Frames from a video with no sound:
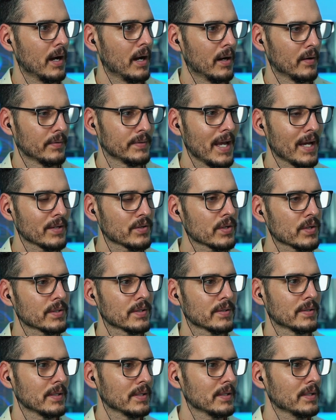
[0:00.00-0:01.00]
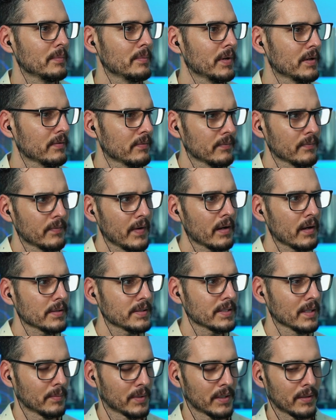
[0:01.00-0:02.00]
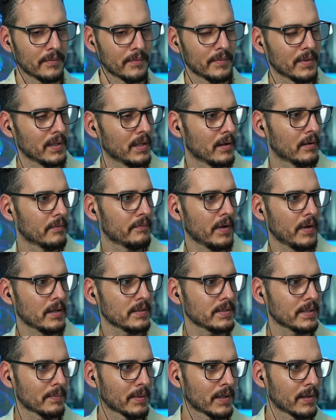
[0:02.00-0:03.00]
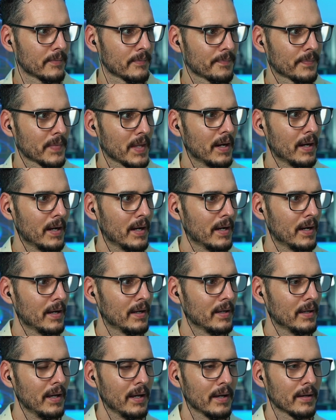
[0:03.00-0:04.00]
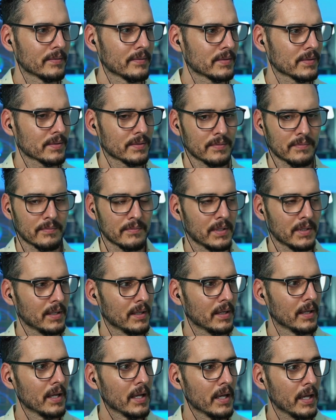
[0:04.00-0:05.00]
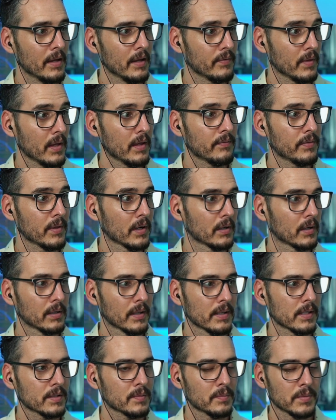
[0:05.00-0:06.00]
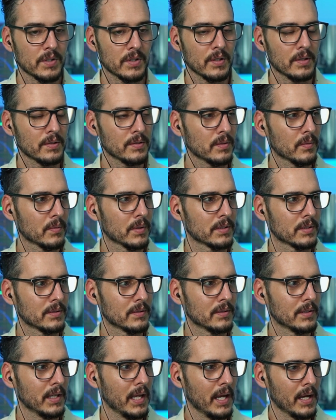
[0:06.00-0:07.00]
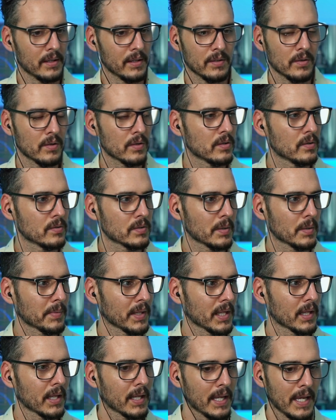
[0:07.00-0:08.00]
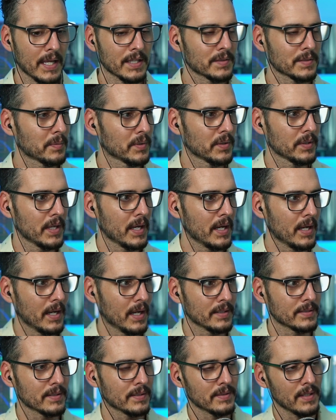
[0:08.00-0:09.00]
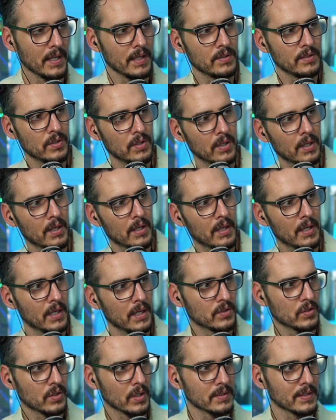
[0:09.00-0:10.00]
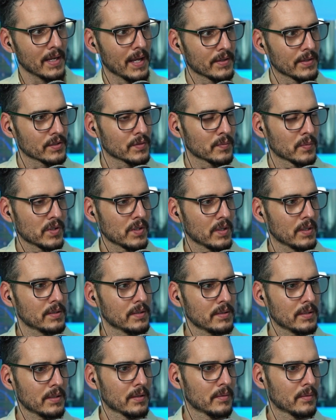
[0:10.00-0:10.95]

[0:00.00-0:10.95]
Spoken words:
Not just as easy, but very similar. Very similar. Yeah, just. If there are Linux machines, you could use something like Ansible to SSH and shut down those machines.